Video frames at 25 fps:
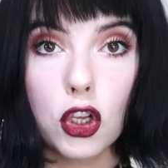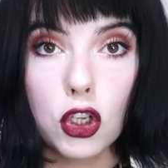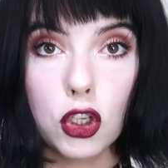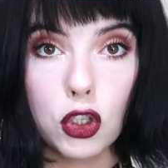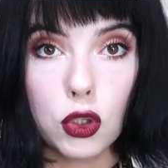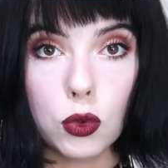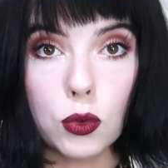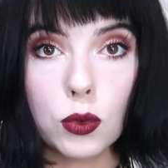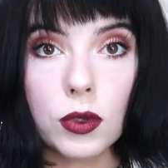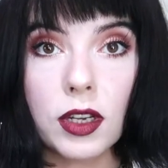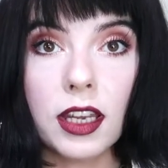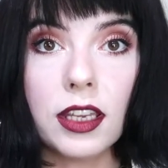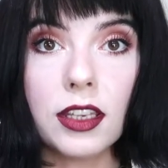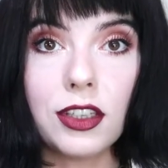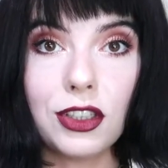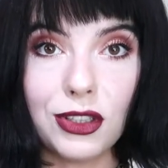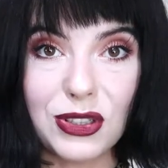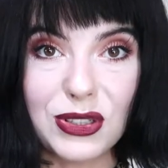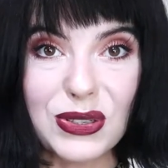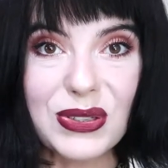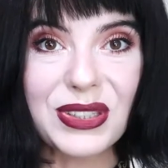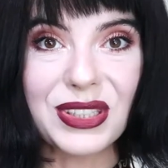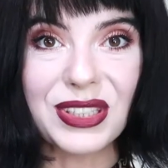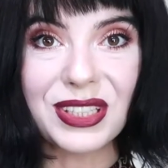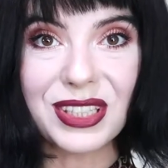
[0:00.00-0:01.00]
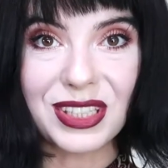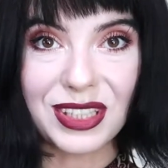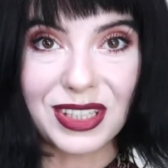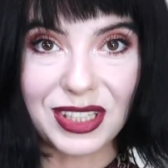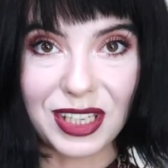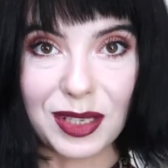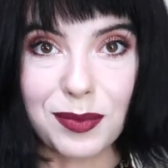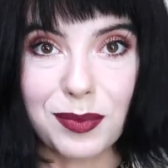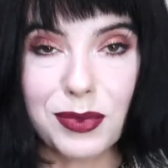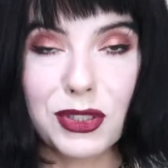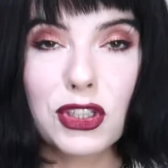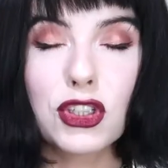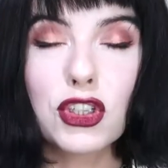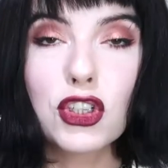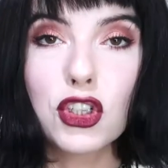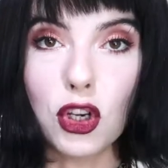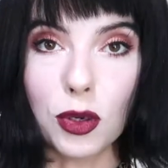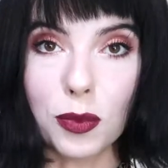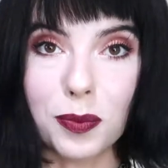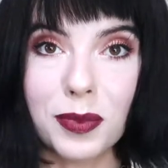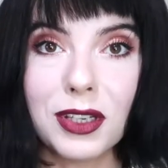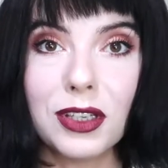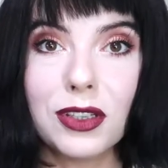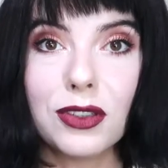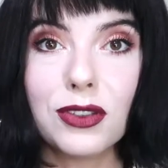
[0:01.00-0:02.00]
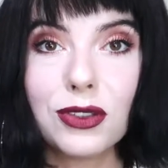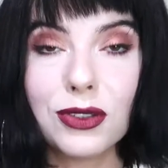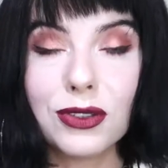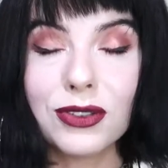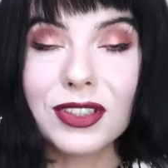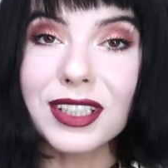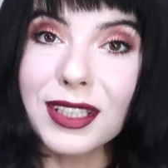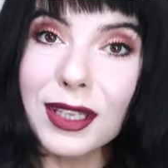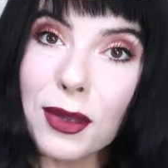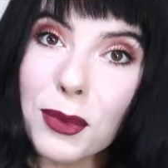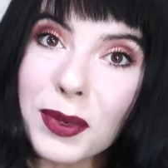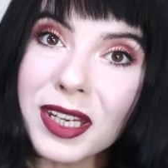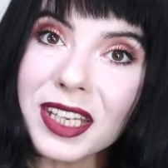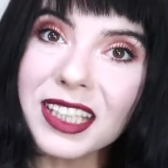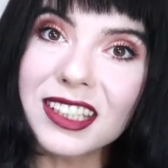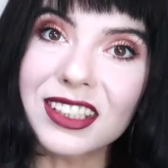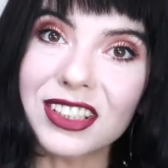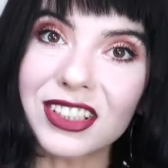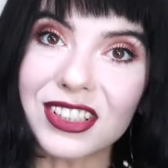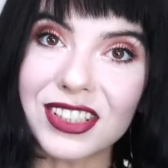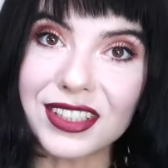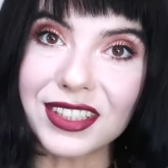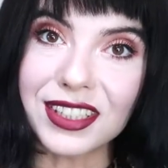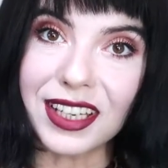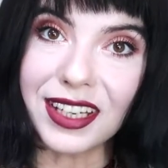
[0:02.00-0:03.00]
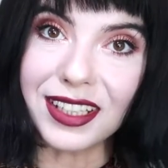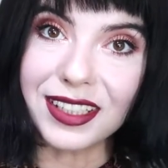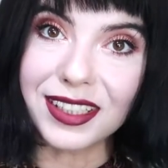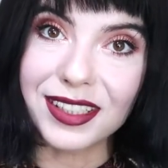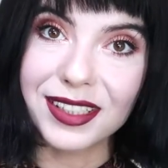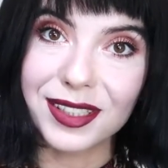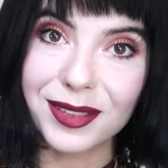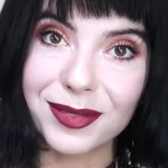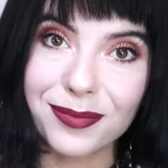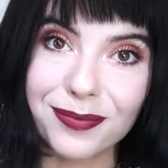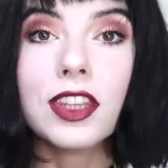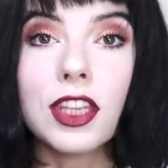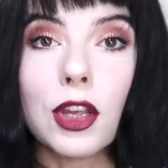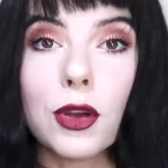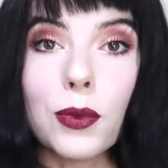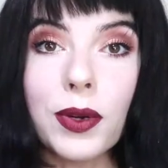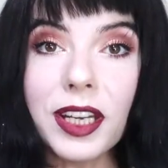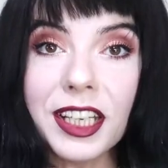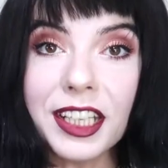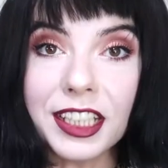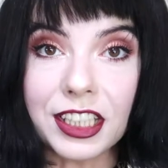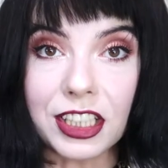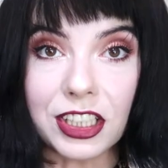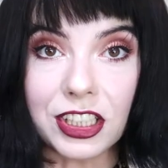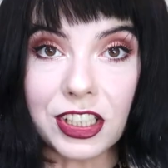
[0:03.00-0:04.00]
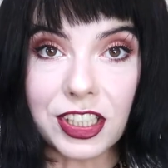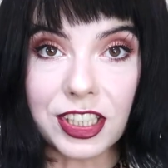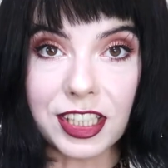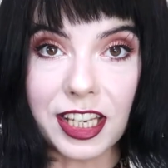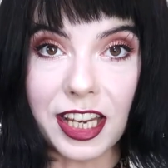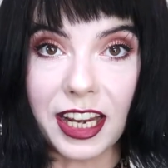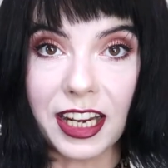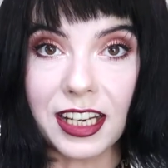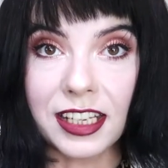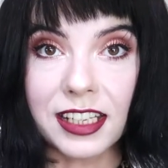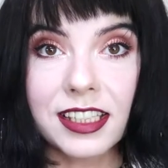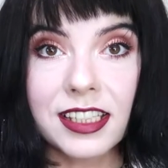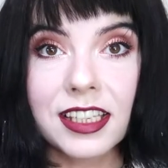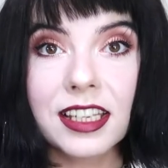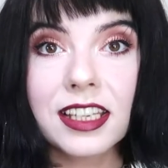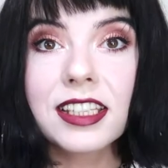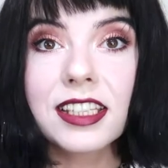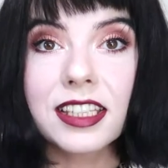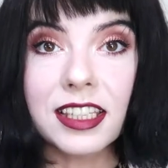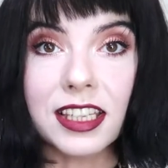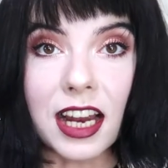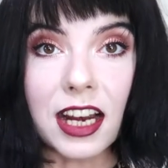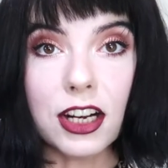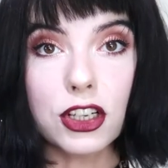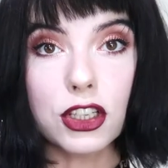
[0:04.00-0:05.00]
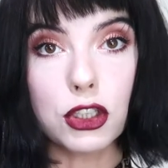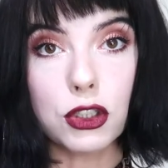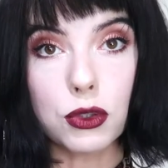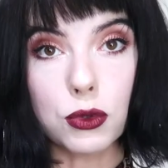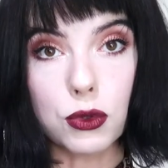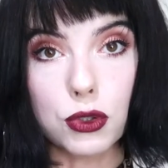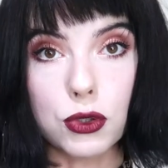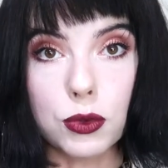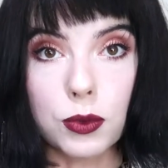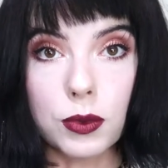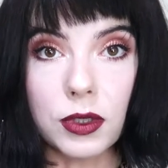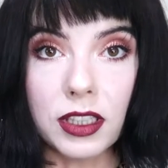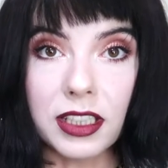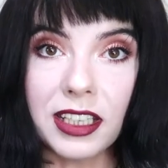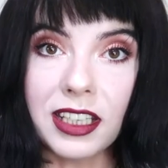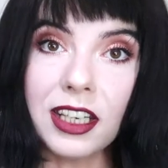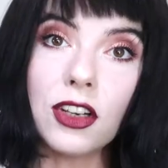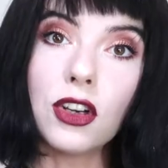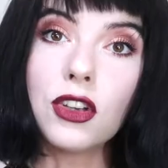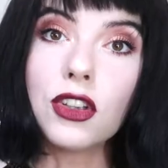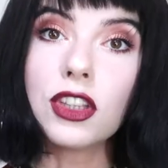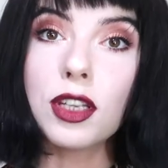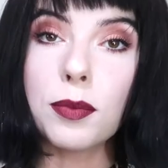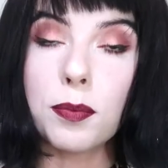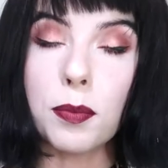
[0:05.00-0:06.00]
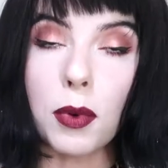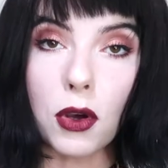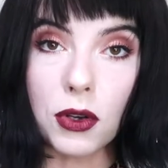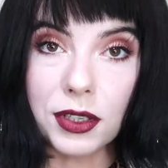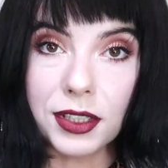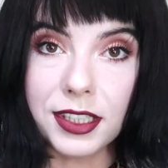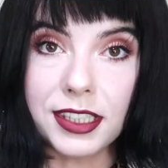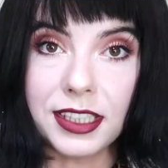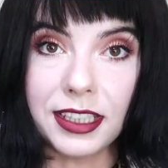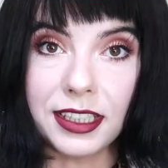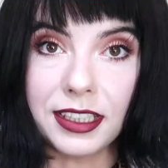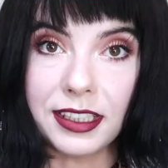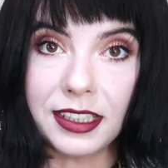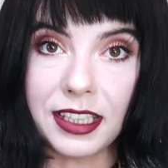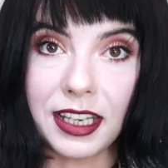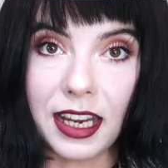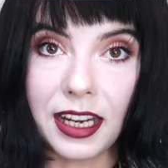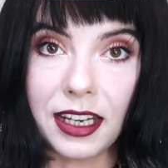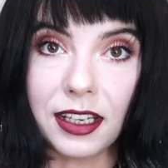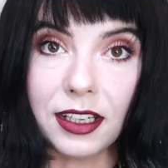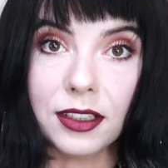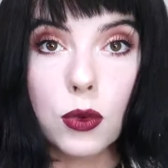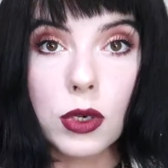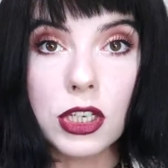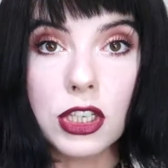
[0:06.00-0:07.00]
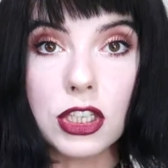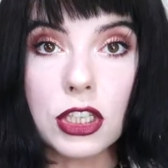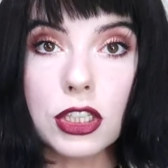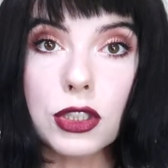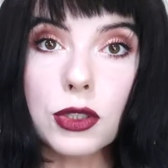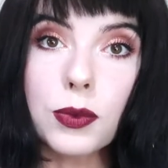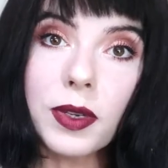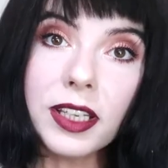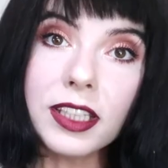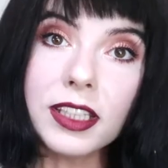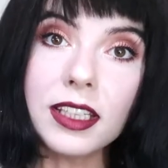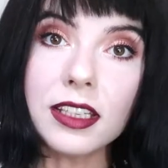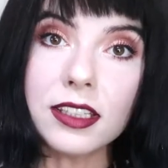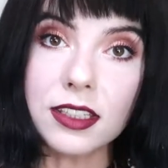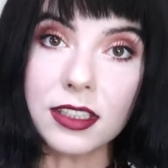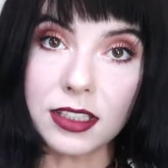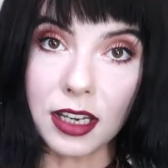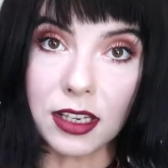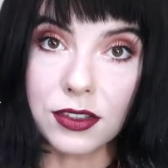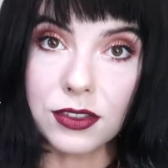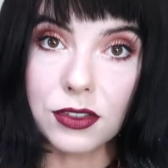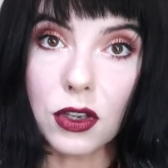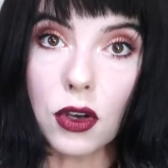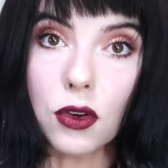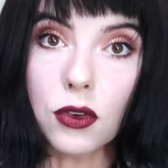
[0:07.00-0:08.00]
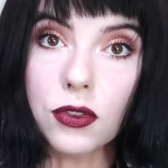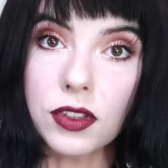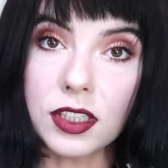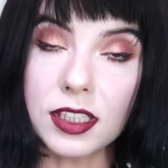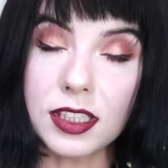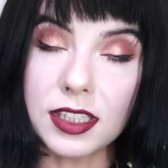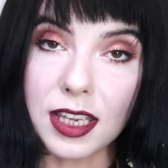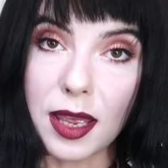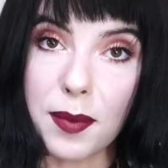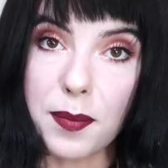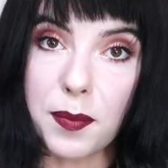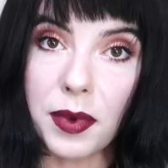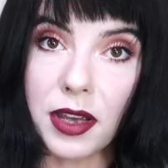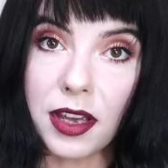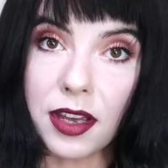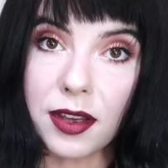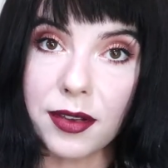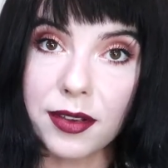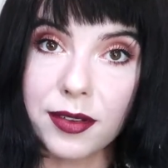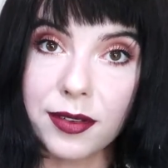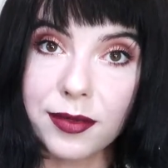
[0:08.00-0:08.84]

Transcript: you can use these tips shopping during the winter sales. The winter sales start usually on the Boxing Day, which is 26th of December,